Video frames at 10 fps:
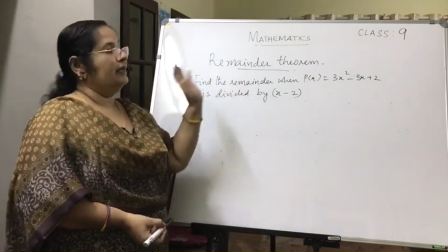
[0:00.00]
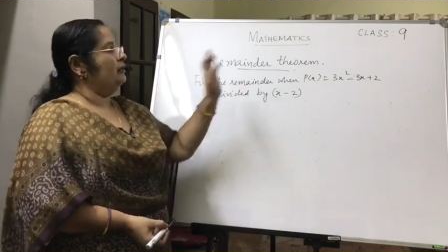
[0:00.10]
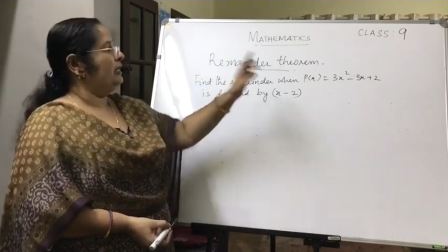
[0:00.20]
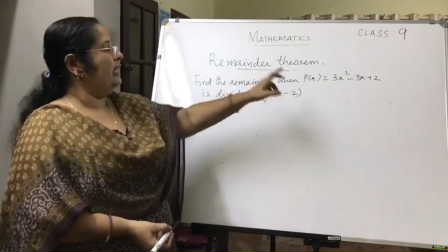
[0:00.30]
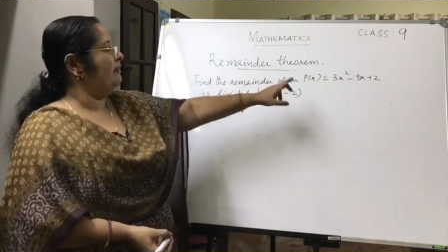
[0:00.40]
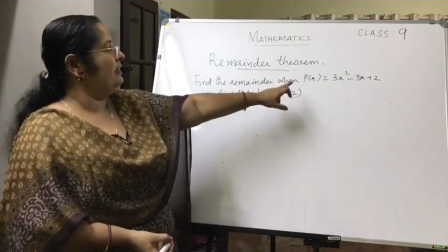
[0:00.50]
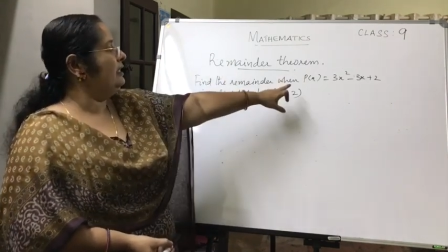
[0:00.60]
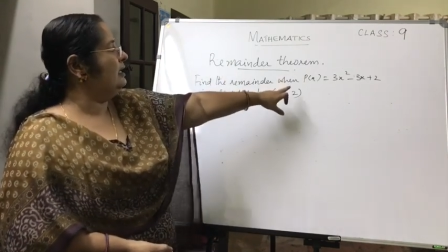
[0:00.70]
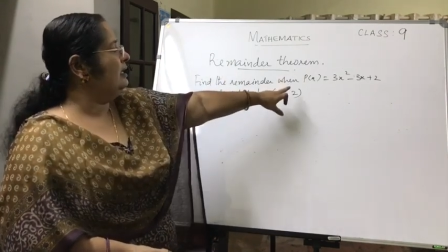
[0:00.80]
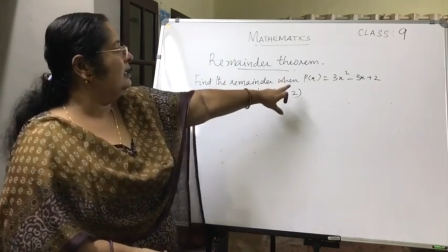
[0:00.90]
You are having
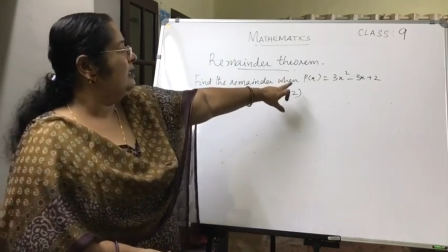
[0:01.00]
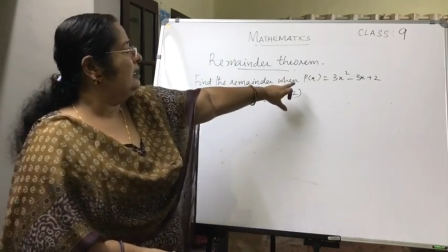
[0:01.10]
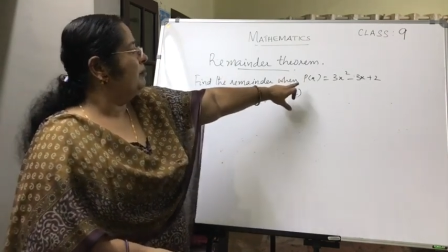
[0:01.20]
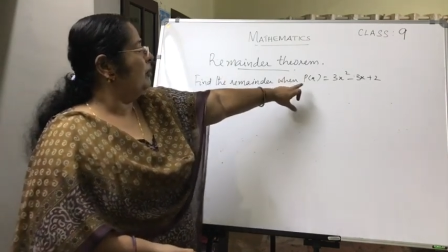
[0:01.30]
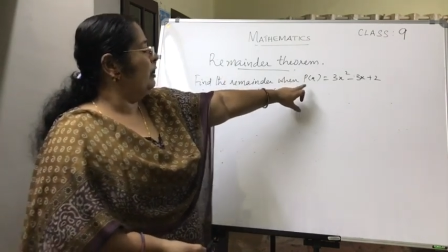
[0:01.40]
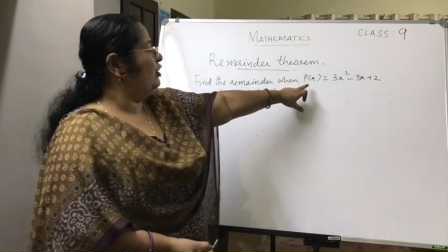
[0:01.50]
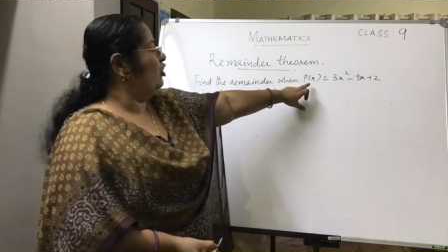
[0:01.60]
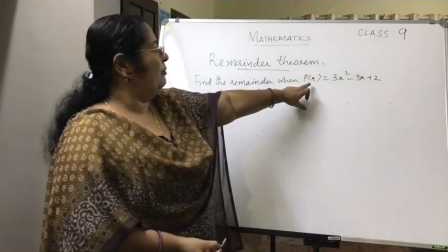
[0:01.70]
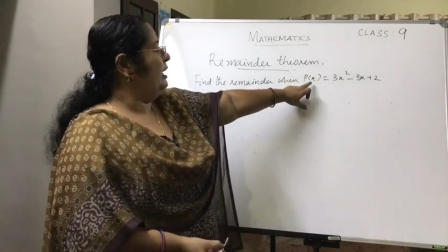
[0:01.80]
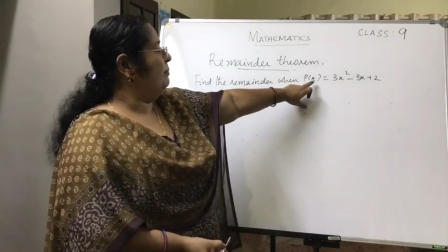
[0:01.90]
a
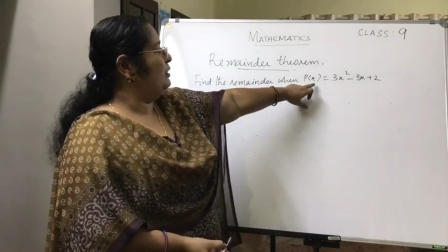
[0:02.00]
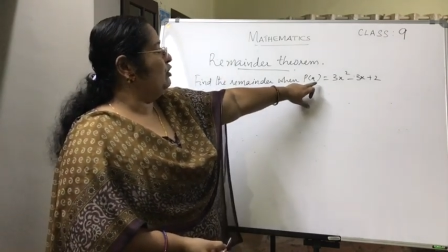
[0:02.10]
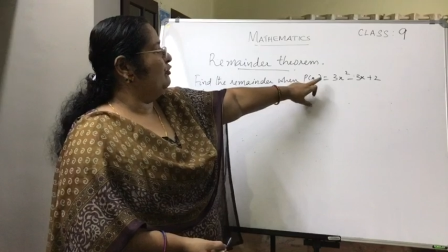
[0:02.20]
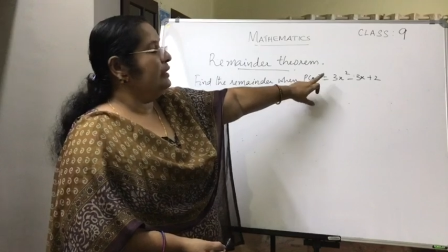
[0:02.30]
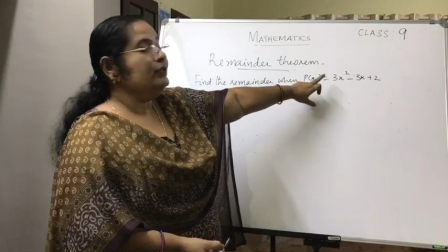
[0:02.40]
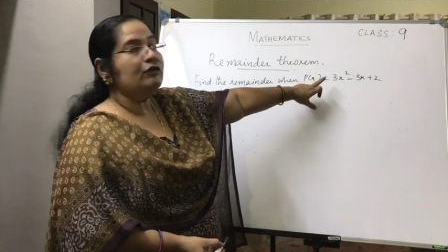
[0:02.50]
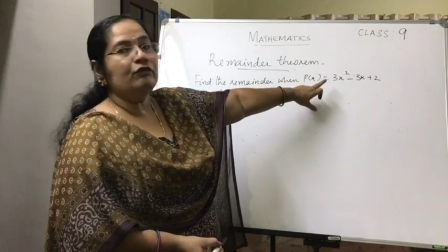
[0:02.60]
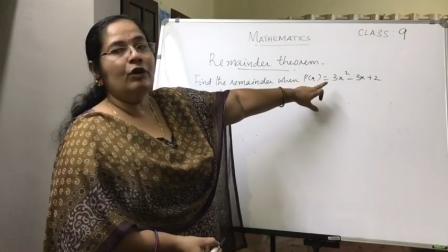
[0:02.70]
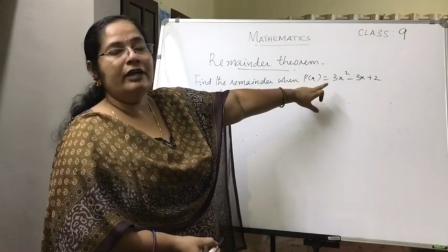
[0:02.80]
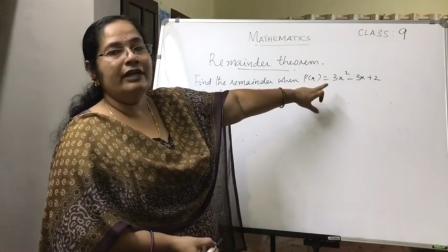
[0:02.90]
polynomial p of x of
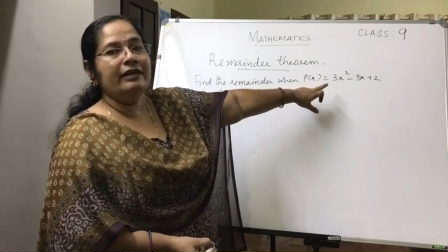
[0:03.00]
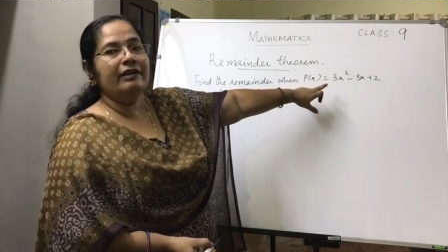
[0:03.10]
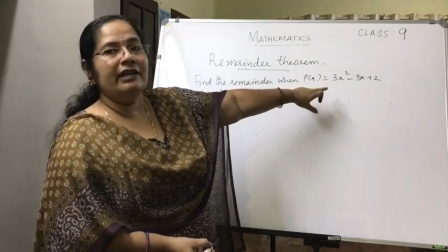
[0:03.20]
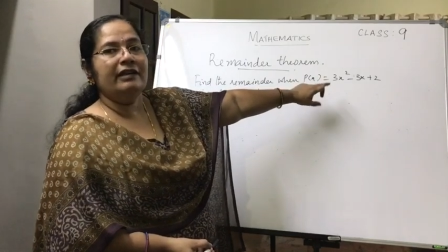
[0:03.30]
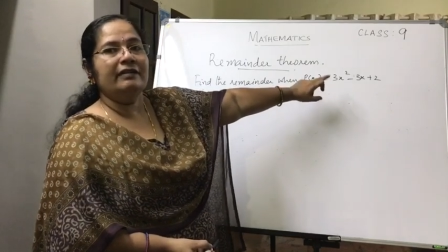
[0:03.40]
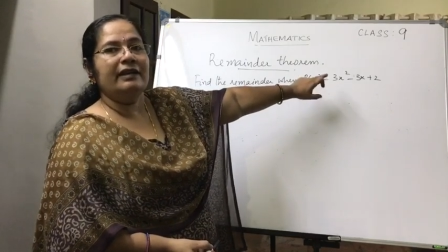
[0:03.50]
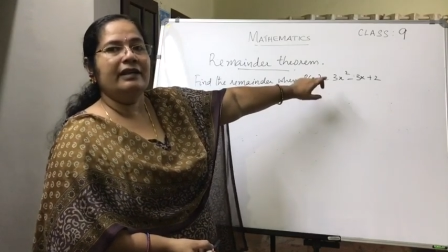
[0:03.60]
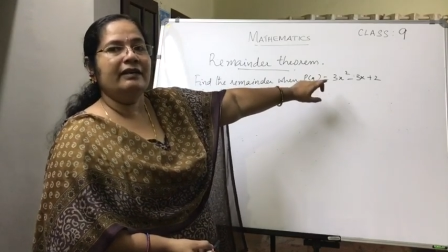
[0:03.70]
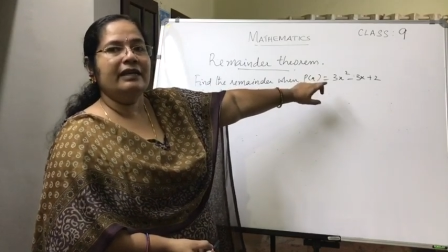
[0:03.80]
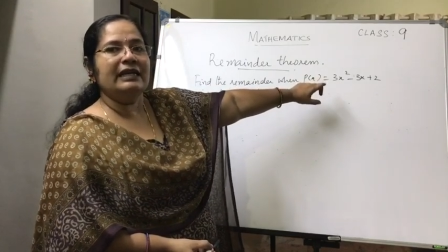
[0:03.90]
what degree? The
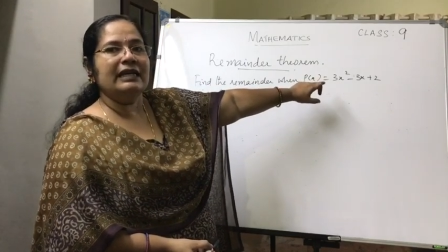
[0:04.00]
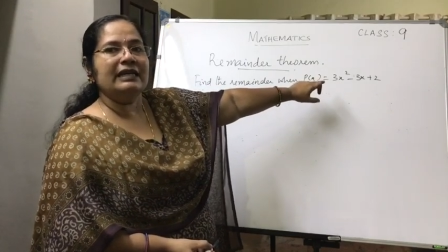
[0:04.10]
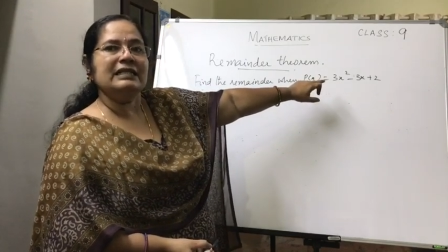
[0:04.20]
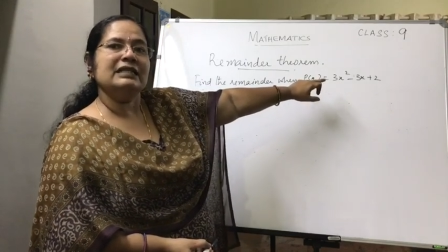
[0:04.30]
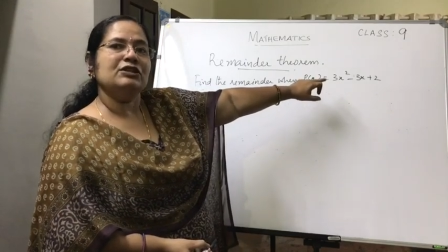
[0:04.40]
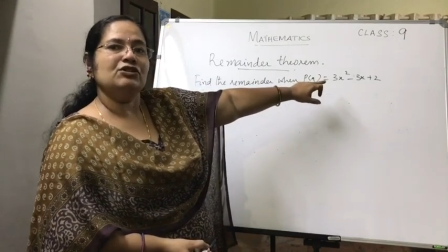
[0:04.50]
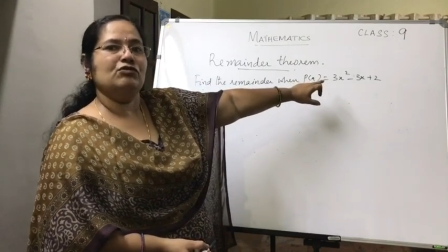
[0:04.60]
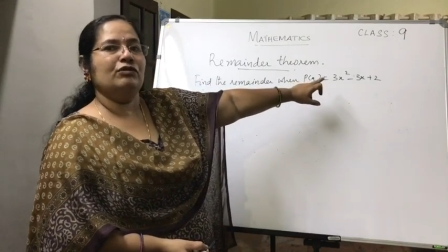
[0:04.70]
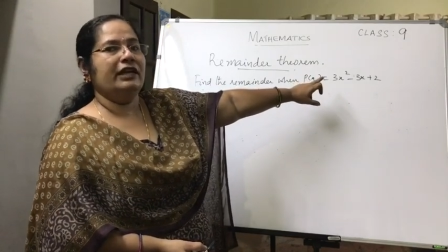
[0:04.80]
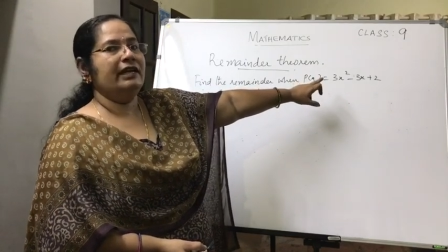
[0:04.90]
degree here is
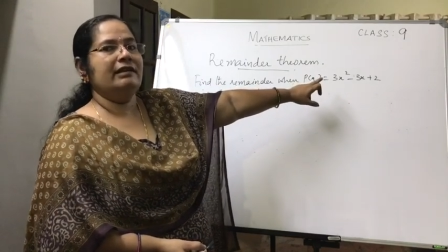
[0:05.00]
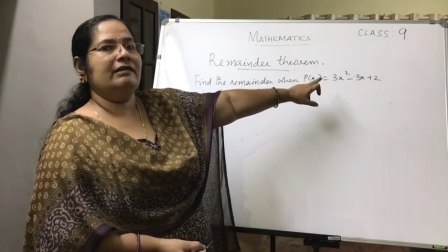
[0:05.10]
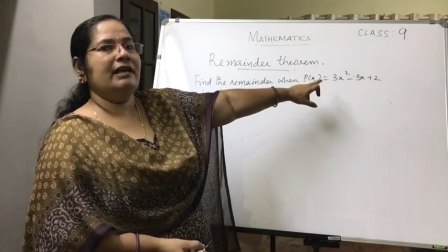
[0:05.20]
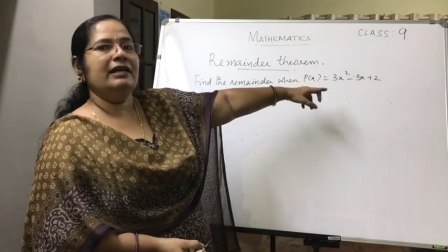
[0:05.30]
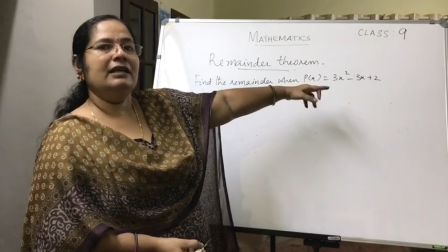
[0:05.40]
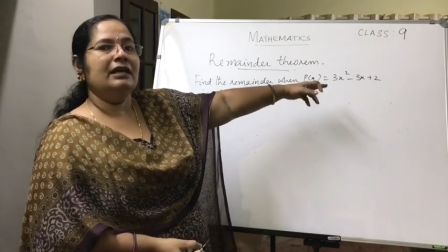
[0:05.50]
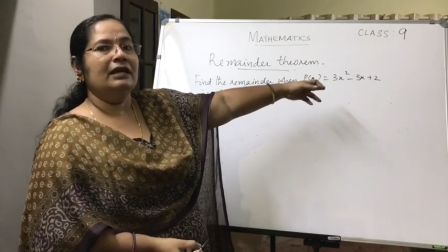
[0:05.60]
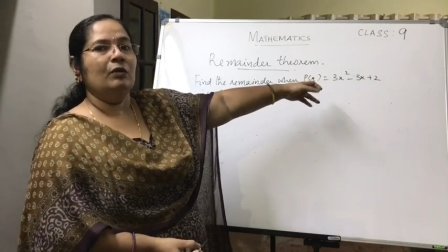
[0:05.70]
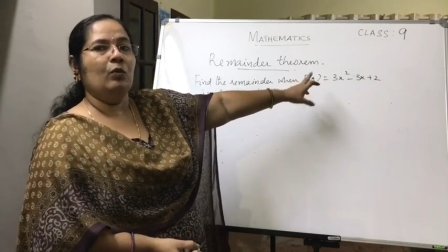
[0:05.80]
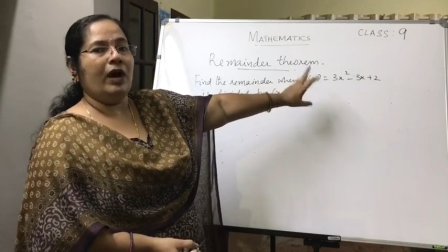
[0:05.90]
2, greater than
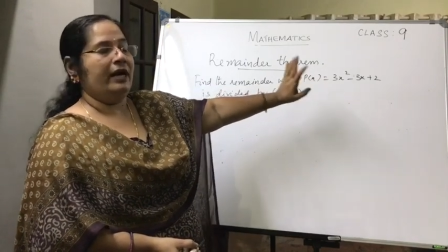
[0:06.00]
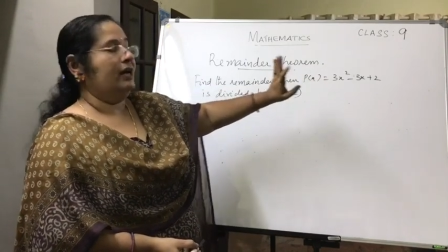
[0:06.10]
1.